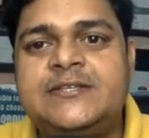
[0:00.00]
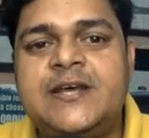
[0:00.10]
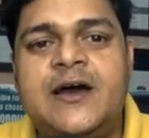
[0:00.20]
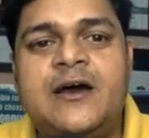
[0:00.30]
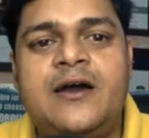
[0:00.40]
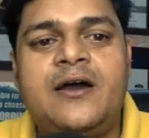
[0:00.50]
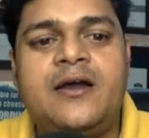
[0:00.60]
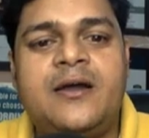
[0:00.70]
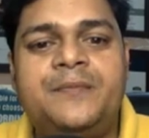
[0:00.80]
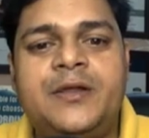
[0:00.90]
the
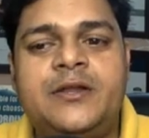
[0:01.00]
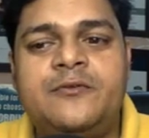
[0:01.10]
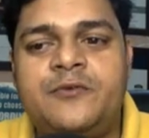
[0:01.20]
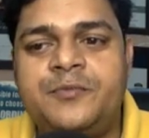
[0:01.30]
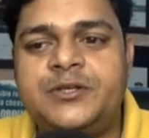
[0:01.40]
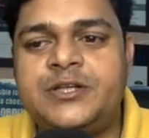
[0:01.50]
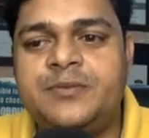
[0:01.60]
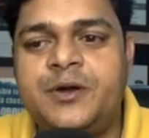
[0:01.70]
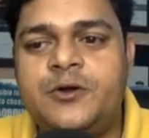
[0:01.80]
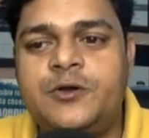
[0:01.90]
complete information about